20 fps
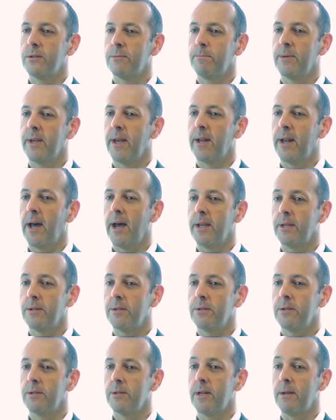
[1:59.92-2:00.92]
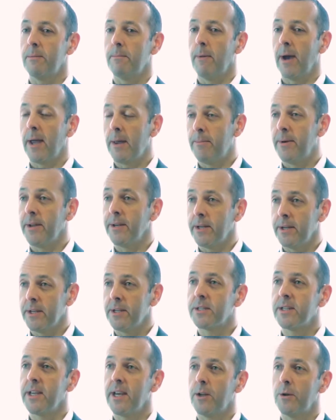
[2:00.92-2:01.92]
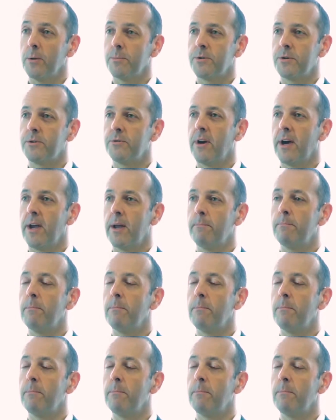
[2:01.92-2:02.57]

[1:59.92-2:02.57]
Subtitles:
BNI is, in my opinion, is geared up to try and